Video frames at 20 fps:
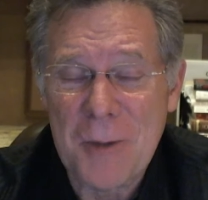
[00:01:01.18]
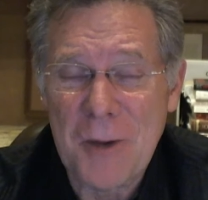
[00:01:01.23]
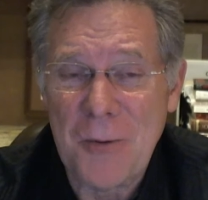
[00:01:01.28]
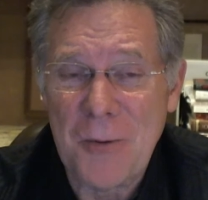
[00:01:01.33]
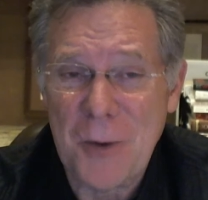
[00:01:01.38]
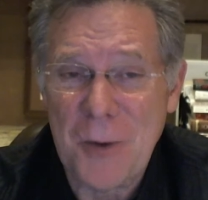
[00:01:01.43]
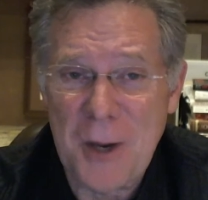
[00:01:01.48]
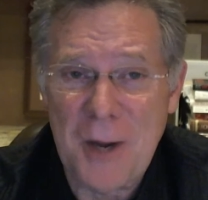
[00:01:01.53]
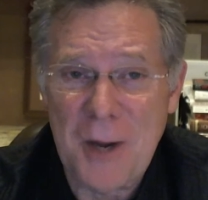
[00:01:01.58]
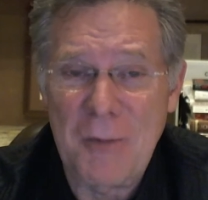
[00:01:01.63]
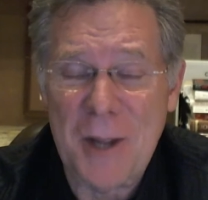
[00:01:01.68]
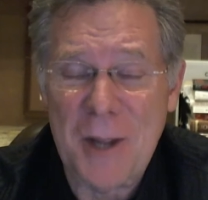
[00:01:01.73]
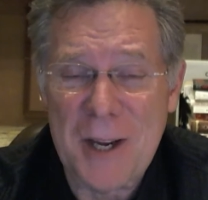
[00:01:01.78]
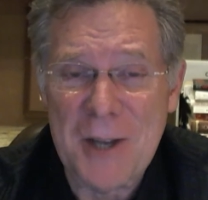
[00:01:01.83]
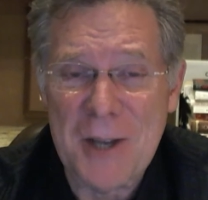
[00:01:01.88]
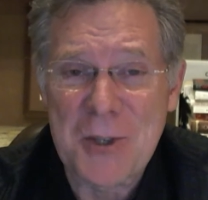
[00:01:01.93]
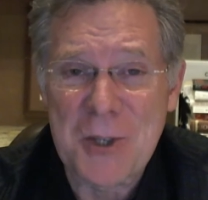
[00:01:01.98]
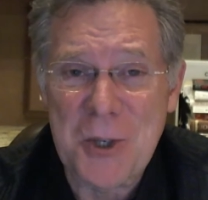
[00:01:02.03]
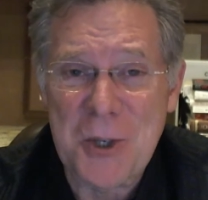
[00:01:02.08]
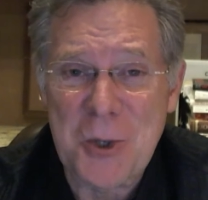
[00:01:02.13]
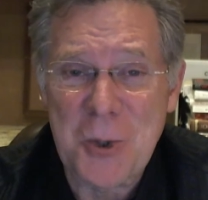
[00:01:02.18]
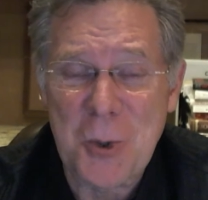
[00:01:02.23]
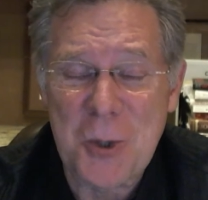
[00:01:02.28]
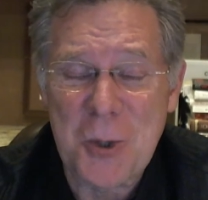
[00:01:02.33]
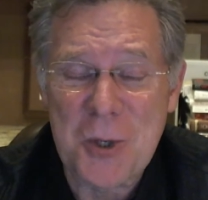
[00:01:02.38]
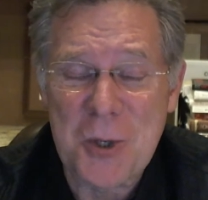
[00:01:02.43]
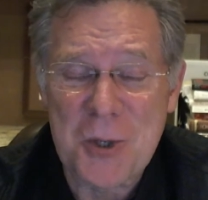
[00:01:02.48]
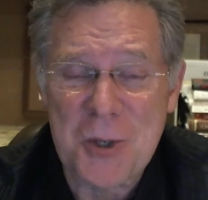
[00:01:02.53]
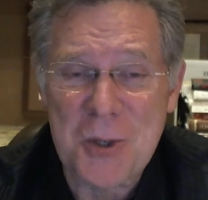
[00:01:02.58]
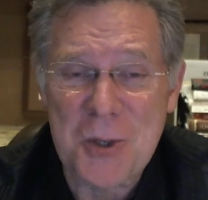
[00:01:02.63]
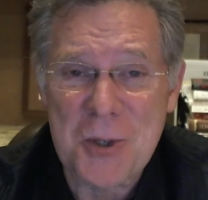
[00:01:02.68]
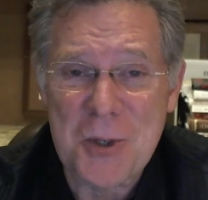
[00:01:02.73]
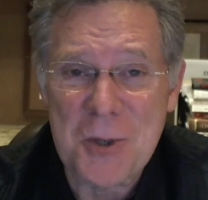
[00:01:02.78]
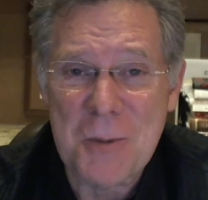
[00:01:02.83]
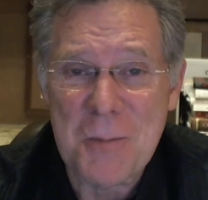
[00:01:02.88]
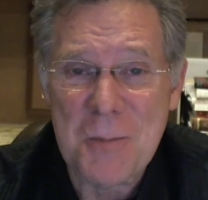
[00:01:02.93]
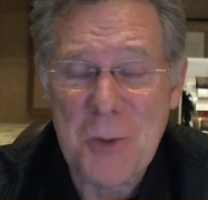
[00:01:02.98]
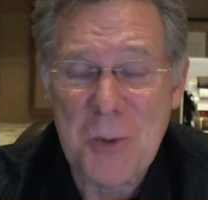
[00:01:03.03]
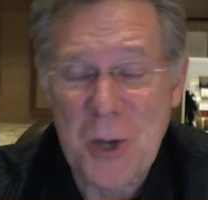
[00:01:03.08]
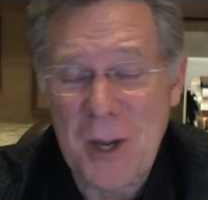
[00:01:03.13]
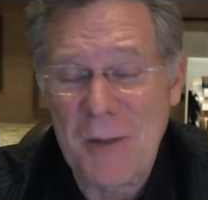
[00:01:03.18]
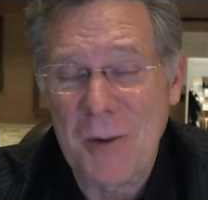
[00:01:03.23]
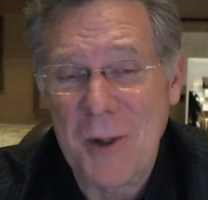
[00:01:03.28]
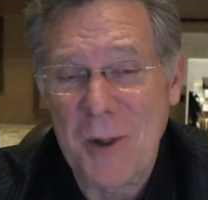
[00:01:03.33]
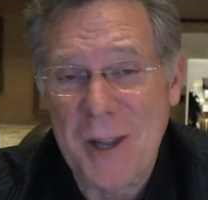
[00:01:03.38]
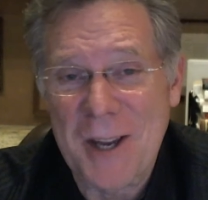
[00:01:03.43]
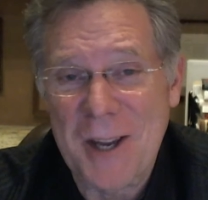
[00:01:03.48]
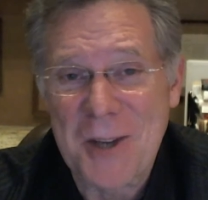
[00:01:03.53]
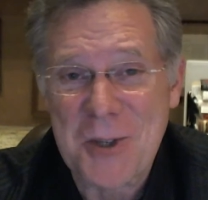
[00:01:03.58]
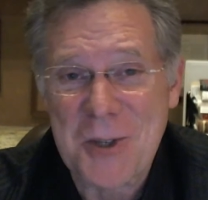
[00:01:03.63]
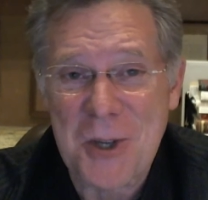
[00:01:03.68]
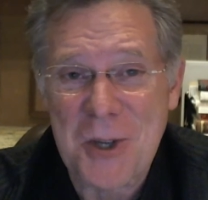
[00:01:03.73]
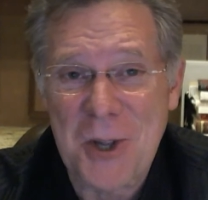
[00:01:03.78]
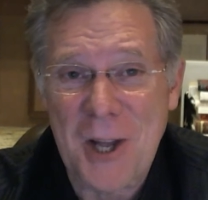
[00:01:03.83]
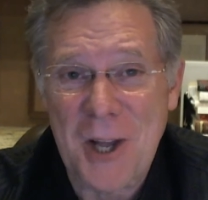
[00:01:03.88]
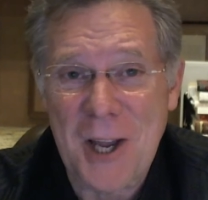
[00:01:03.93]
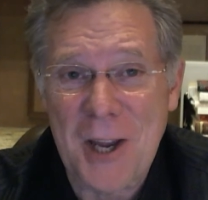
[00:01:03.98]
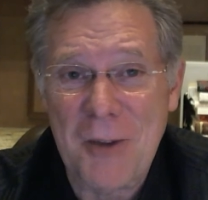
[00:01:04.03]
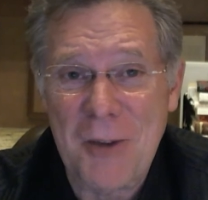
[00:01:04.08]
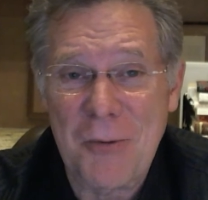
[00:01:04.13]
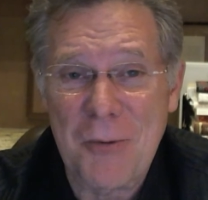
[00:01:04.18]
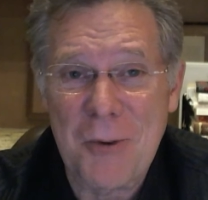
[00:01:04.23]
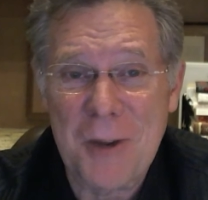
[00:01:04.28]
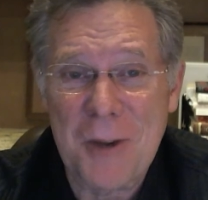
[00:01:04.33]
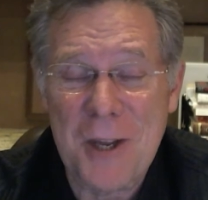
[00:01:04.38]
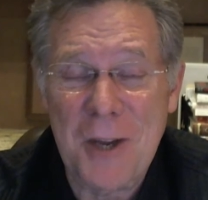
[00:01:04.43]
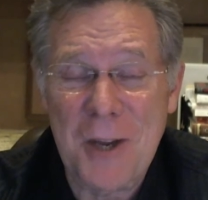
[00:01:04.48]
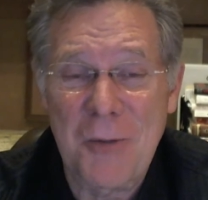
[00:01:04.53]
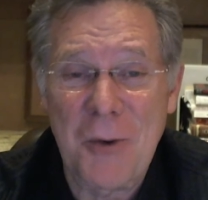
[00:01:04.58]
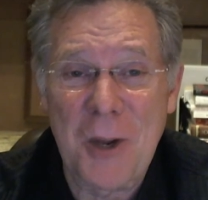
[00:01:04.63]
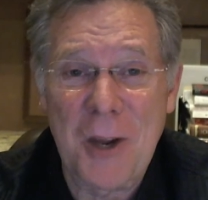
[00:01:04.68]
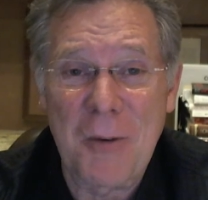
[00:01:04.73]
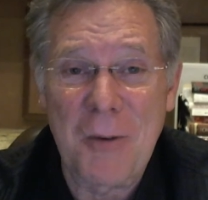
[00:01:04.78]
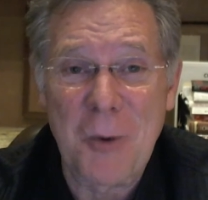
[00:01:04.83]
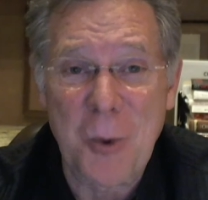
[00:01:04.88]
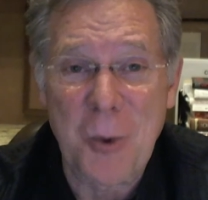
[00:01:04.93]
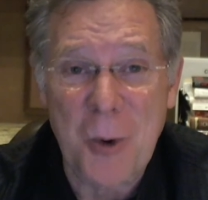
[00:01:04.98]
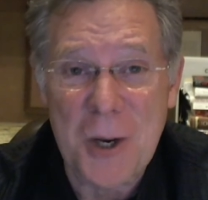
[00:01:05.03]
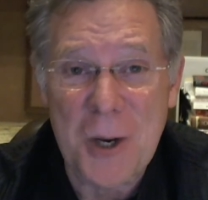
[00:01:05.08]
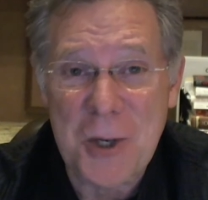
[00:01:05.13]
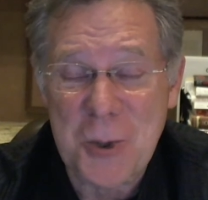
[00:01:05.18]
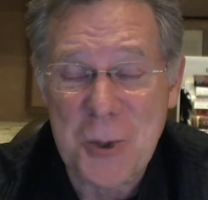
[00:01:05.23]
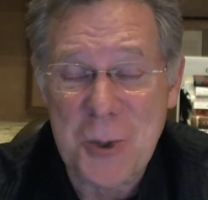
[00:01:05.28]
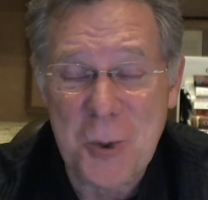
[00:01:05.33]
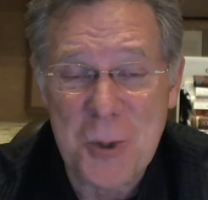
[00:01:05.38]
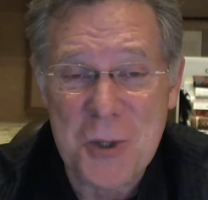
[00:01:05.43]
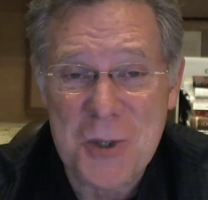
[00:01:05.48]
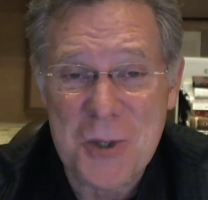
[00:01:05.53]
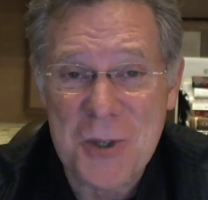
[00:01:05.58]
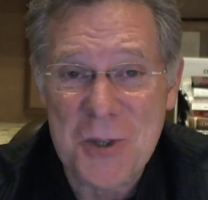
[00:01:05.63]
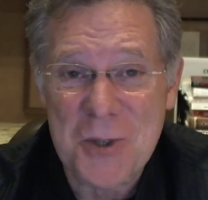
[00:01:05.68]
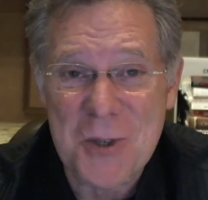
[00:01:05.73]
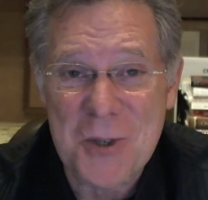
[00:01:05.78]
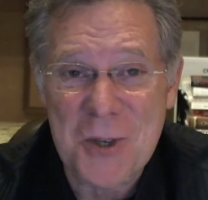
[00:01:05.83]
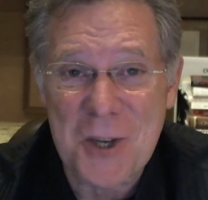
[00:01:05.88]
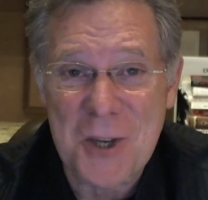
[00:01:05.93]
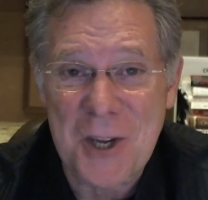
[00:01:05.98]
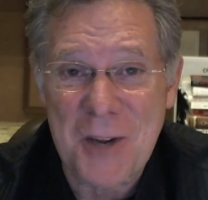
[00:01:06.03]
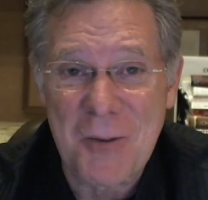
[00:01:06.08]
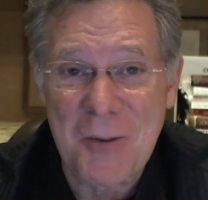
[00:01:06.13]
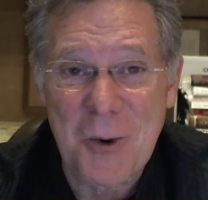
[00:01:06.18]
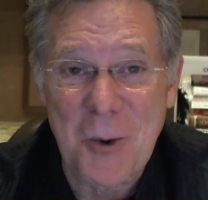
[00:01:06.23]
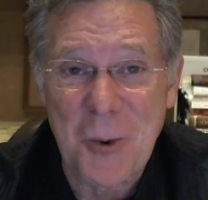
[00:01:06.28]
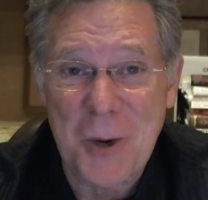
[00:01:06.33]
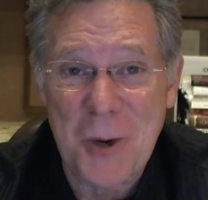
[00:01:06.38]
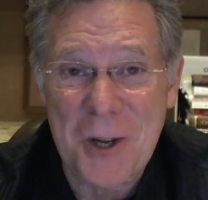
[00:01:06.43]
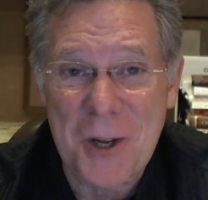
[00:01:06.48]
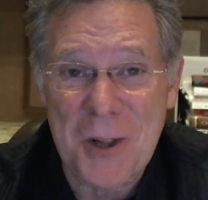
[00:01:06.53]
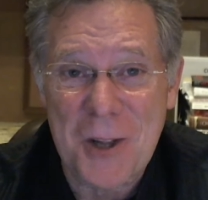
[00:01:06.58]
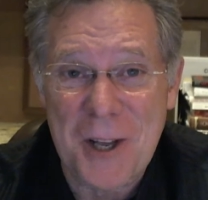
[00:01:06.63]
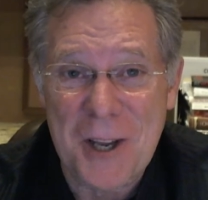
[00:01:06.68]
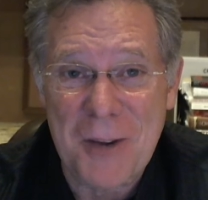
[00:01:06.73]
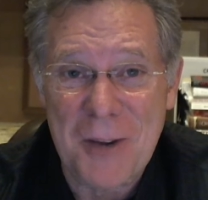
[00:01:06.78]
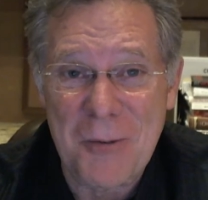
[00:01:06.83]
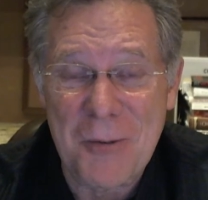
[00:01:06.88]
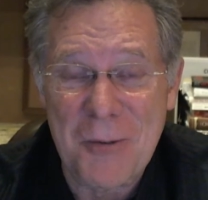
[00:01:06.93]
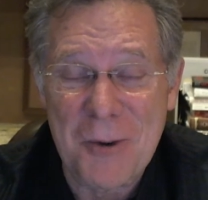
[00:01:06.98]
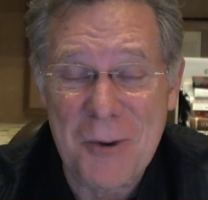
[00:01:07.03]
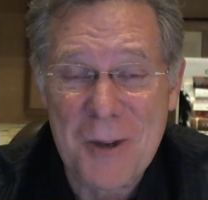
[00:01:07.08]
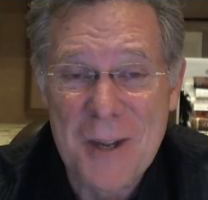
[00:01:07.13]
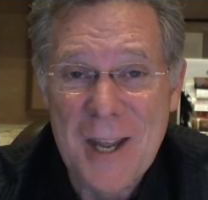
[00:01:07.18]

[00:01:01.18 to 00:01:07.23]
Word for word: If you have lousy choices, you have a lousy life. If you have great choices, you have a great life.